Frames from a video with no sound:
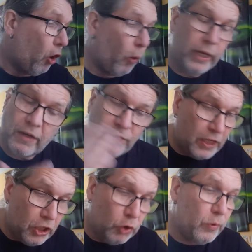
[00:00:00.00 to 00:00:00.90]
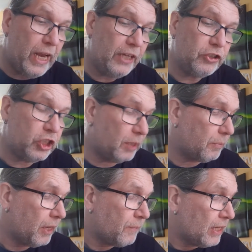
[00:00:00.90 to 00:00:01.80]
Or even in a new
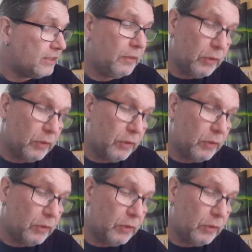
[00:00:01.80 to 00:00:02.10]
relationship. See,